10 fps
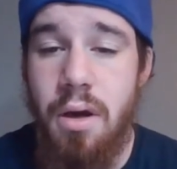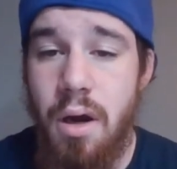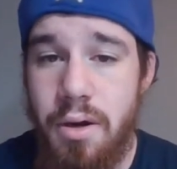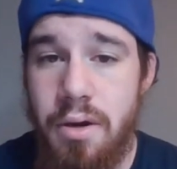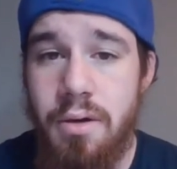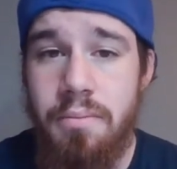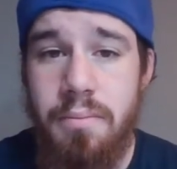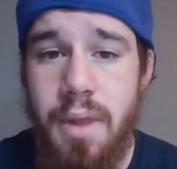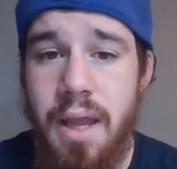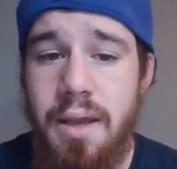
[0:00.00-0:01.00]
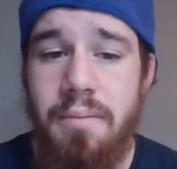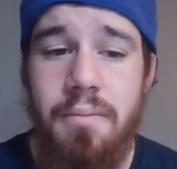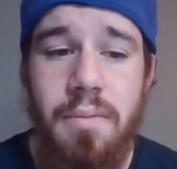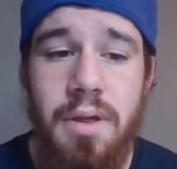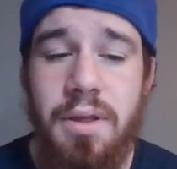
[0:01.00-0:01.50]
Under eight
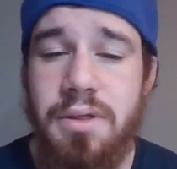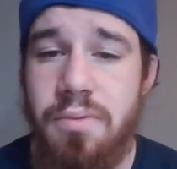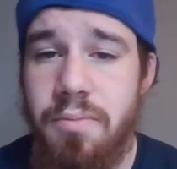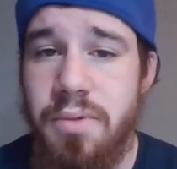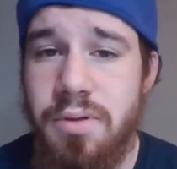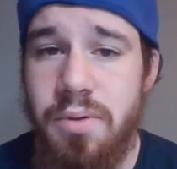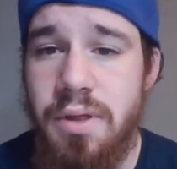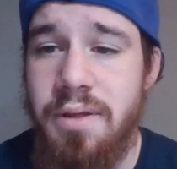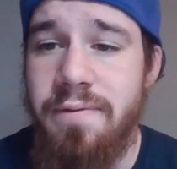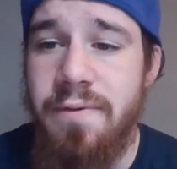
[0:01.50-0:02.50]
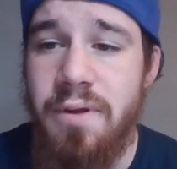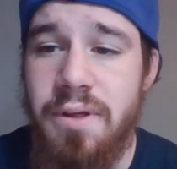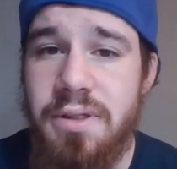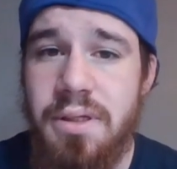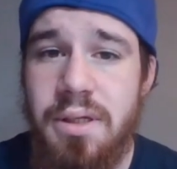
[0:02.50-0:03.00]
in this one between the
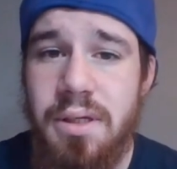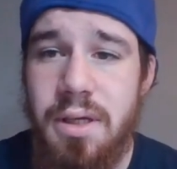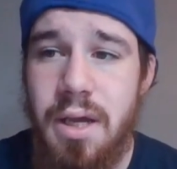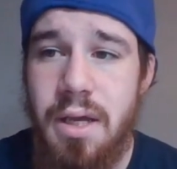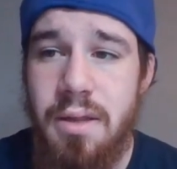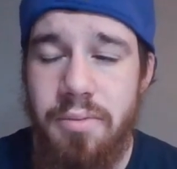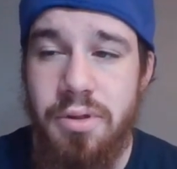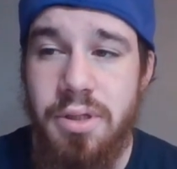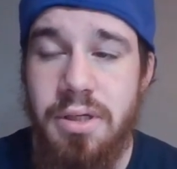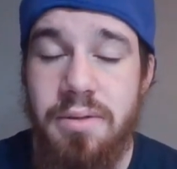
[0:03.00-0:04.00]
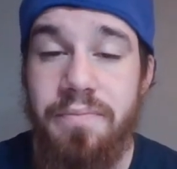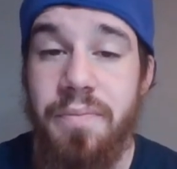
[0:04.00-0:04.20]
Phillies and the Blue Jays.